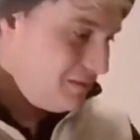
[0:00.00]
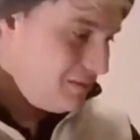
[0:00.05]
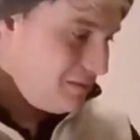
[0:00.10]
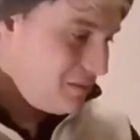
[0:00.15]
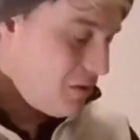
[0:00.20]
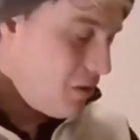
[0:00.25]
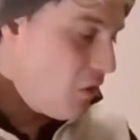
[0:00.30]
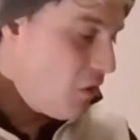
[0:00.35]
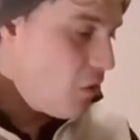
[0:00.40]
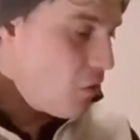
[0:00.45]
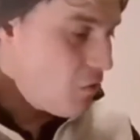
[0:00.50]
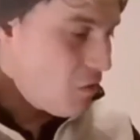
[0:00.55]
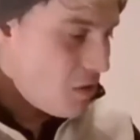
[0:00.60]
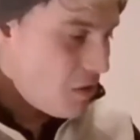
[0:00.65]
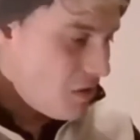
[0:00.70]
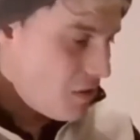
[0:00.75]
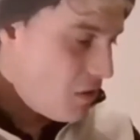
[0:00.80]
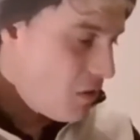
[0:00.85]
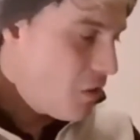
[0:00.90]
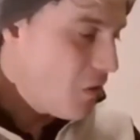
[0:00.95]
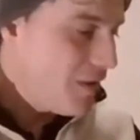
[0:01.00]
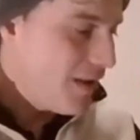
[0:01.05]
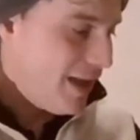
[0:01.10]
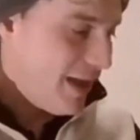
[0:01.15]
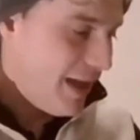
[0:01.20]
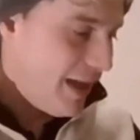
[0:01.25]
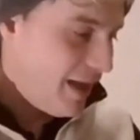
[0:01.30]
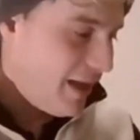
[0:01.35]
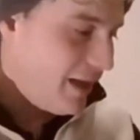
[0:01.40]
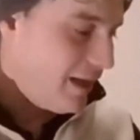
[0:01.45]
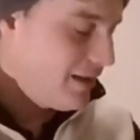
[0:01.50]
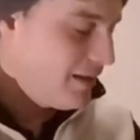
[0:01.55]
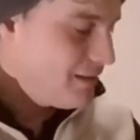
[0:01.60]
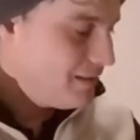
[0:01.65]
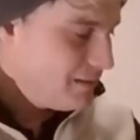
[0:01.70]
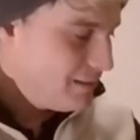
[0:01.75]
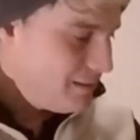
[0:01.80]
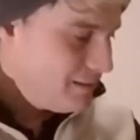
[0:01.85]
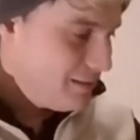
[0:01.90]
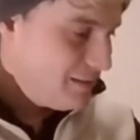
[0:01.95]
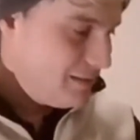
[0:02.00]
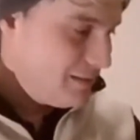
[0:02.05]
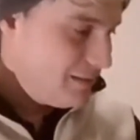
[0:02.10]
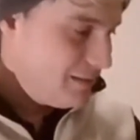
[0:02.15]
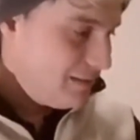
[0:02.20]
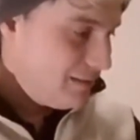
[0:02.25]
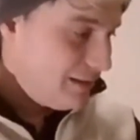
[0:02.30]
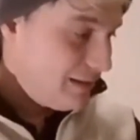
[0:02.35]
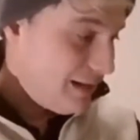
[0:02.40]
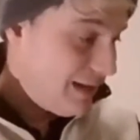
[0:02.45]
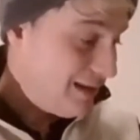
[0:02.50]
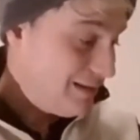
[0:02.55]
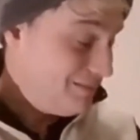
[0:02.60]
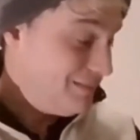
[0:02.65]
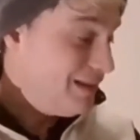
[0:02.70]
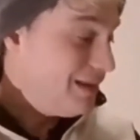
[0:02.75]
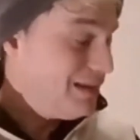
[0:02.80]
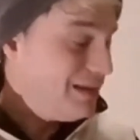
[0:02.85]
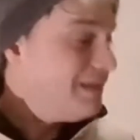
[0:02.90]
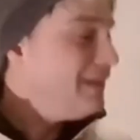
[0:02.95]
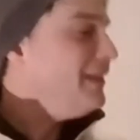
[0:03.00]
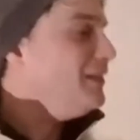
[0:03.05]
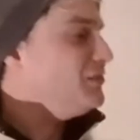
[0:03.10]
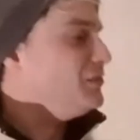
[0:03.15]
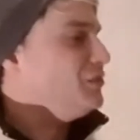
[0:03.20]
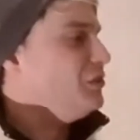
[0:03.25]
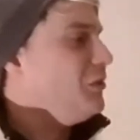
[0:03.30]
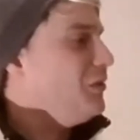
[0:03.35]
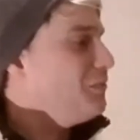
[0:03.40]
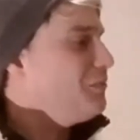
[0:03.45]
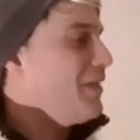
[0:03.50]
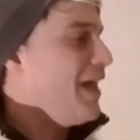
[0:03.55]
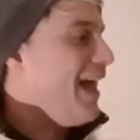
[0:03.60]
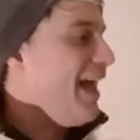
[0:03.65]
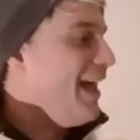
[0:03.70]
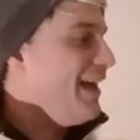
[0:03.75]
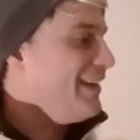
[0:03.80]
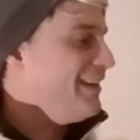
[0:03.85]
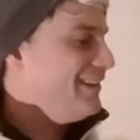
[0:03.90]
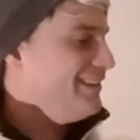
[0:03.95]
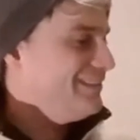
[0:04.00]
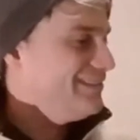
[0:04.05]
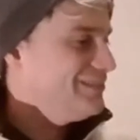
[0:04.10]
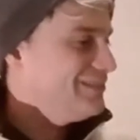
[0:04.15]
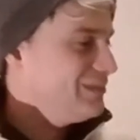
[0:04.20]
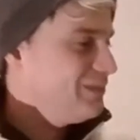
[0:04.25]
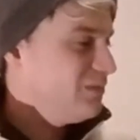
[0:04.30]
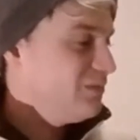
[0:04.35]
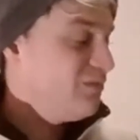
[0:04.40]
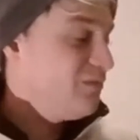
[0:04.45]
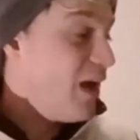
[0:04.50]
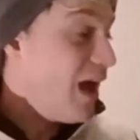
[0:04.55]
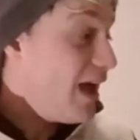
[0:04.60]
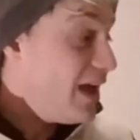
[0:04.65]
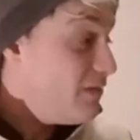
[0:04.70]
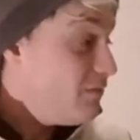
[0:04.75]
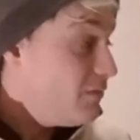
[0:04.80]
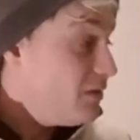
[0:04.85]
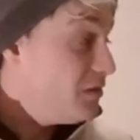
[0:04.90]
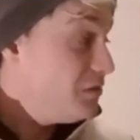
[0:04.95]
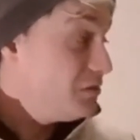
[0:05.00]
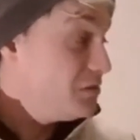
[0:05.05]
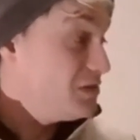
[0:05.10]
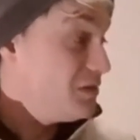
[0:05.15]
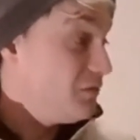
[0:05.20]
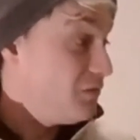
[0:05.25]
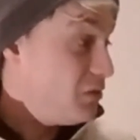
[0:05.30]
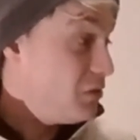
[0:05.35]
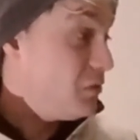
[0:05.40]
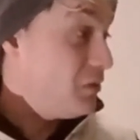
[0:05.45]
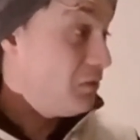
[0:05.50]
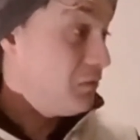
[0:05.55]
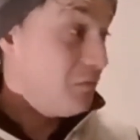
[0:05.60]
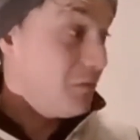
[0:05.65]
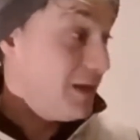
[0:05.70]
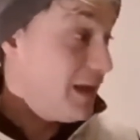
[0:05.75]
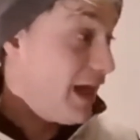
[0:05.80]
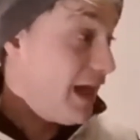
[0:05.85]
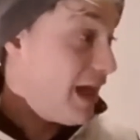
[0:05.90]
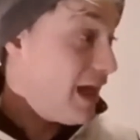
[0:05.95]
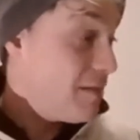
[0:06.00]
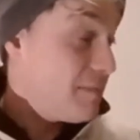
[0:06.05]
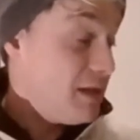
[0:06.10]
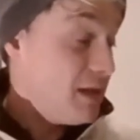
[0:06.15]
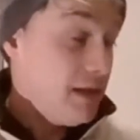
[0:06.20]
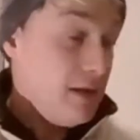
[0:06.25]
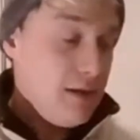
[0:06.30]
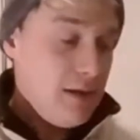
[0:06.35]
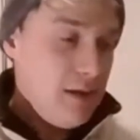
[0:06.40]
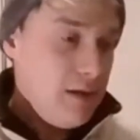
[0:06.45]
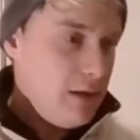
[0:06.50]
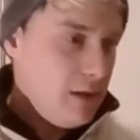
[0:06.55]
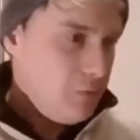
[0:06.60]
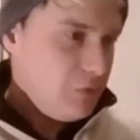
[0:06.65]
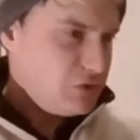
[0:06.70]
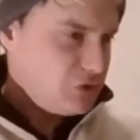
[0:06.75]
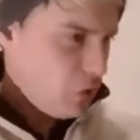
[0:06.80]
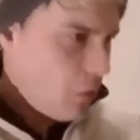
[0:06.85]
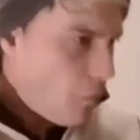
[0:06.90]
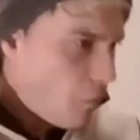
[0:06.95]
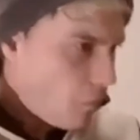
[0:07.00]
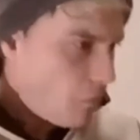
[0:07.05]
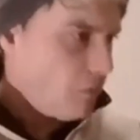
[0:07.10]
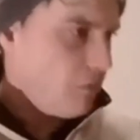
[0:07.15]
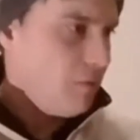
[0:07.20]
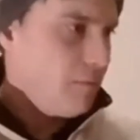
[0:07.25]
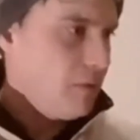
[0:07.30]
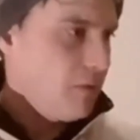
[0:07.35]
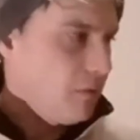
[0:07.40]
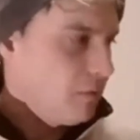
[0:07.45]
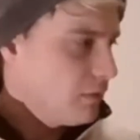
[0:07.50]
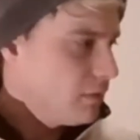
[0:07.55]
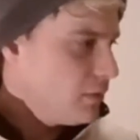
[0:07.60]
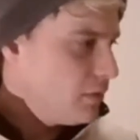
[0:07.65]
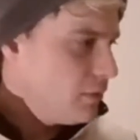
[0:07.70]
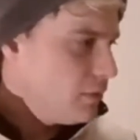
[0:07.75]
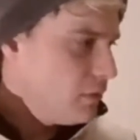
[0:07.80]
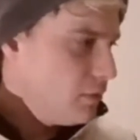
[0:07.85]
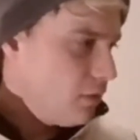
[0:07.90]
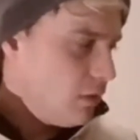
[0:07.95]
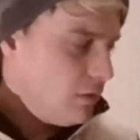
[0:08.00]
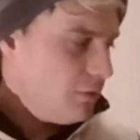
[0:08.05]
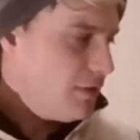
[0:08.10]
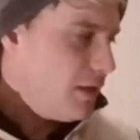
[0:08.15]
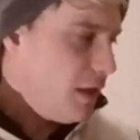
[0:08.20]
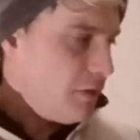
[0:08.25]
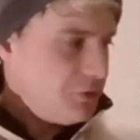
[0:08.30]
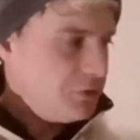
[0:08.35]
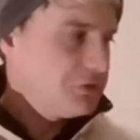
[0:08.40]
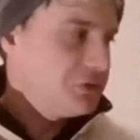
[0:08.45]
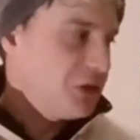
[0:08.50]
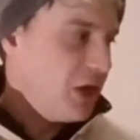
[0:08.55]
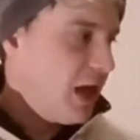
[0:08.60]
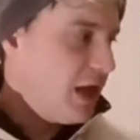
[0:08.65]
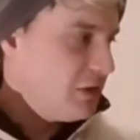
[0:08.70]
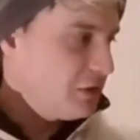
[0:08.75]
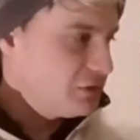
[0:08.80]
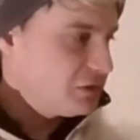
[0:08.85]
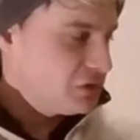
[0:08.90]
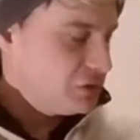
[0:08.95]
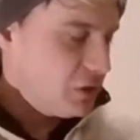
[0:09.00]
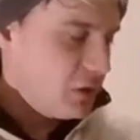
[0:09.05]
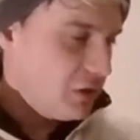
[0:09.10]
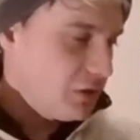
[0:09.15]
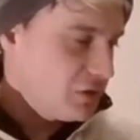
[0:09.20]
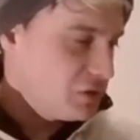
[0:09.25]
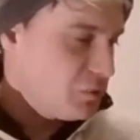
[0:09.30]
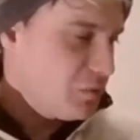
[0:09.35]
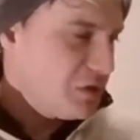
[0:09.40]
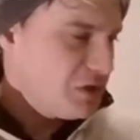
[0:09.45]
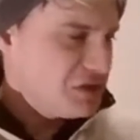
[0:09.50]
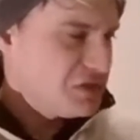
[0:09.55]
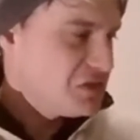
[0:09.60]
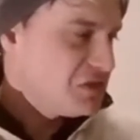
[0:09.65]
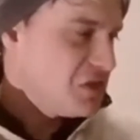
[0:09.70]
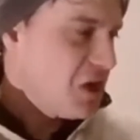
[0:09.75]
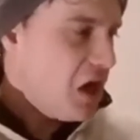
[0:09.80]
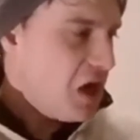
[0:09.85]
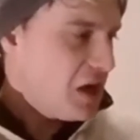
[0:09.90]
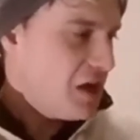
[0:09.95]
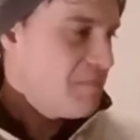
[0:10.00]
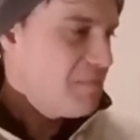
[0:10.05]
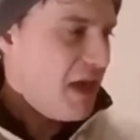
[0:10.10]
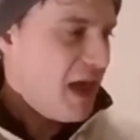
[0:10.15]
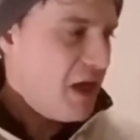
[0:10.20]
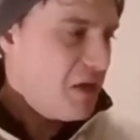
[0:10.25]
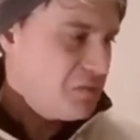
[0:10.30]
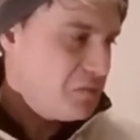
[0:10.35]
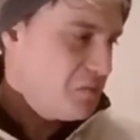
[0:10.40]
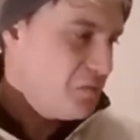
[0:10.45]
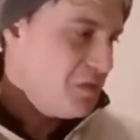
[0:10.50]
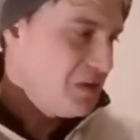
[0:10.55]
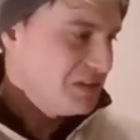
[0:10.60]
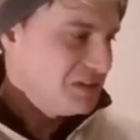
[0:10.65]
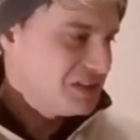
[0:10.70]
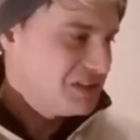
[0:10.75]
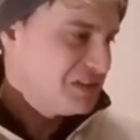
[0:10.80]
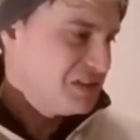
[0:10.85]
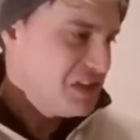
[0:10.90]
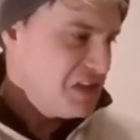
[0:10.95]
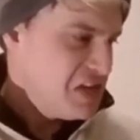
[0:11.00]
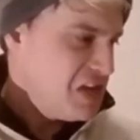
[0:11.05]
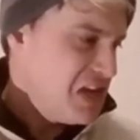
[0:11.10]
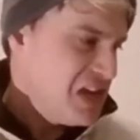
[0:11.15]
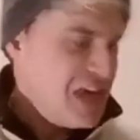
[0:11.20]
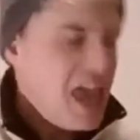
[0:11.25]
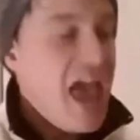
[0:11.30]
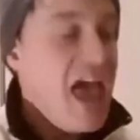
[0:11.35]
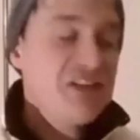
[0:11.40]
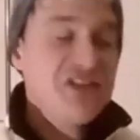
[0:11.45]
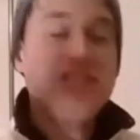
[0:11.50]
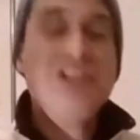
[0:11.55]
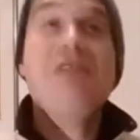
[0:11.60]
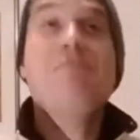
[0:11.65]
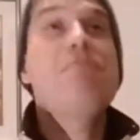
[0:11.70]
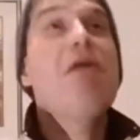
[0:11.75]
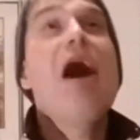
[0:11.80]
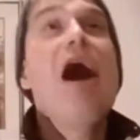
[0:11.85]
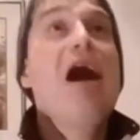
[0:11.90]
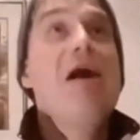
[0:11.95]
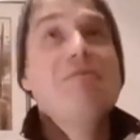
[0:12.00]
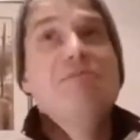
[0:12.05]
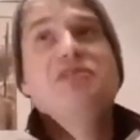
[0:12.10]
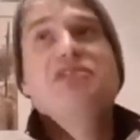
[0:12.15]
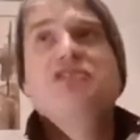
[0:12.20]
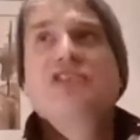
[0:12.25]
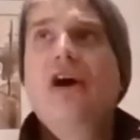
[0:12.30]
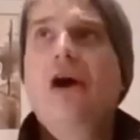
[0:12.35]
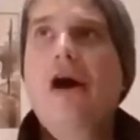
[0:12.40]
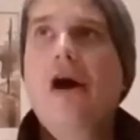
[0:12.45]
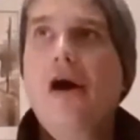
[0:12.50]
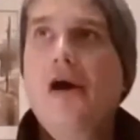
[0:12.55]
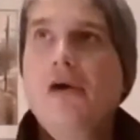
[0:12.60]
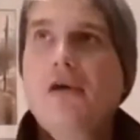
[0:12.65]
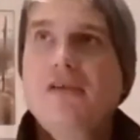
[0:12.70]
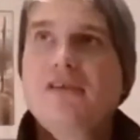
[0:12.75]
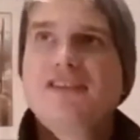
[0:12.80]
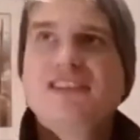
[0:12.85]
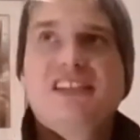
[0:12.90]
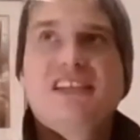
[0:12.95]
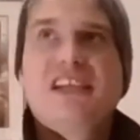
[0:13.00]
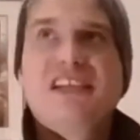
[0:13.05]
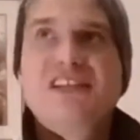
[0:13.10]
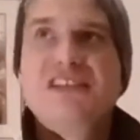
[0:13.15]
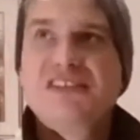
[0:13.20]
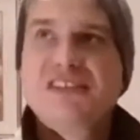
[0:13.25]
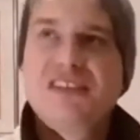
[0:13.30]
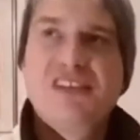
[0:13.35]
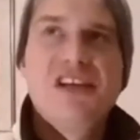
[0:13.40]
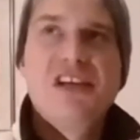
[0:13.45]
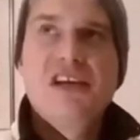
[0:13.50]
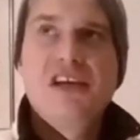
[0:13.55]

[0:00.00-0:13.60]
Oh, okay. At least you're back. Five years of you at rehab, it, it was horrible. All the other child stars wanted to talk about was catchy pop songs and